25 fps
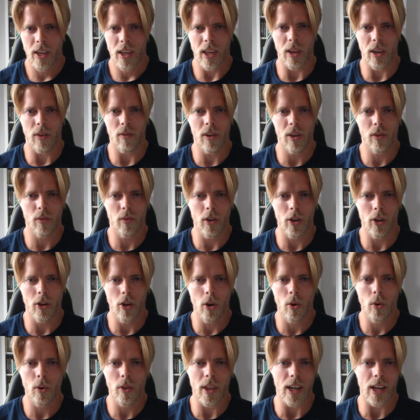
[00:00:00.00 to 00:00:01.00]
Even if you
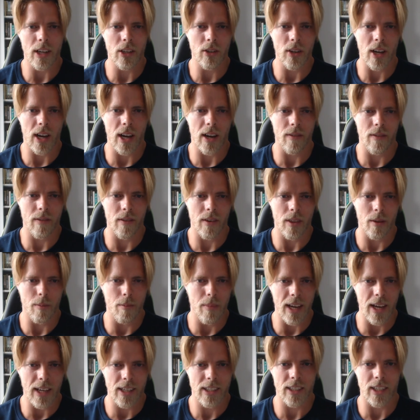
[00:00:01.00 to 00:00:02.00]
know that you have the
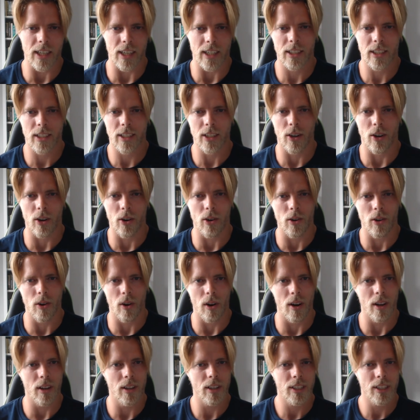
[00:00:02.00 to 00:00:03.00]
basics
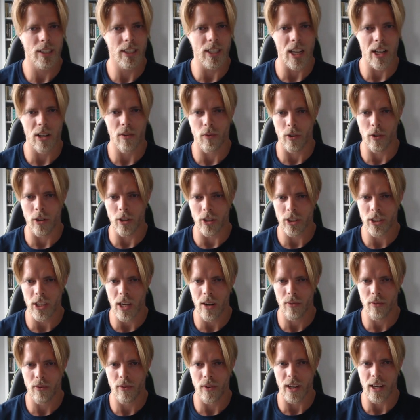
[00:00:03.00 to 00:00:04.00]
all set for yourself,